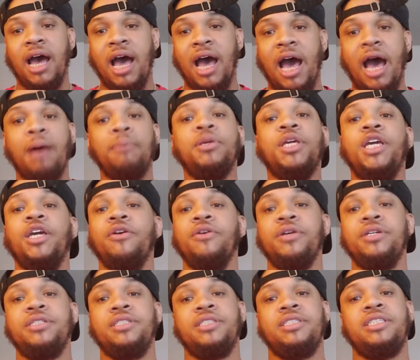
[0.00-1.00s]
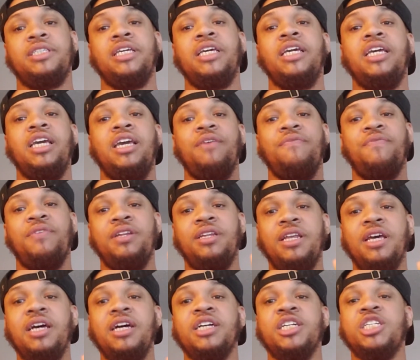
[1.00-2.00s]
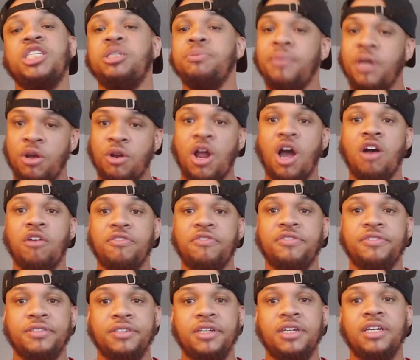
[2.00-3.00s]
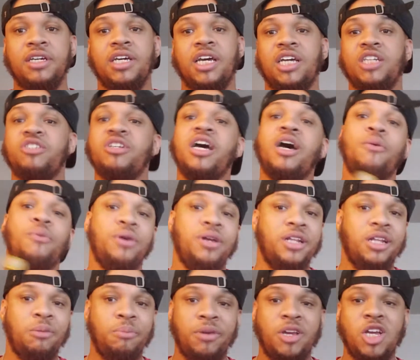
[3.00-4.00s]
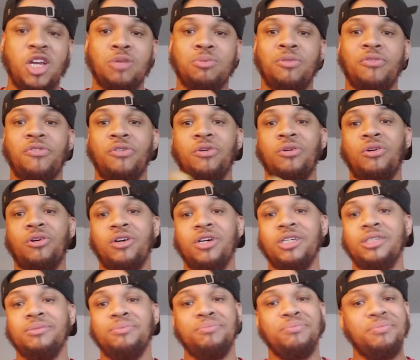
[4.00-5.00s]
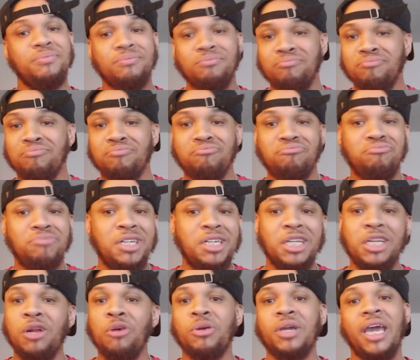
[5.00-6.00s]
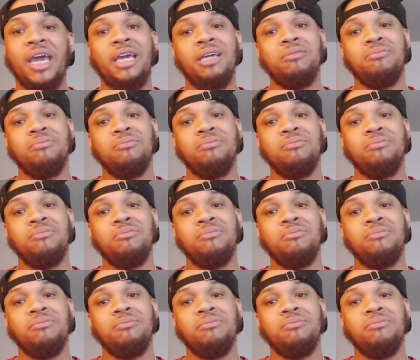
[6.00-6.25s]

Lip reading: I'm curious to see if it does, Smirnoff. I tried one of their beers before. It did okay.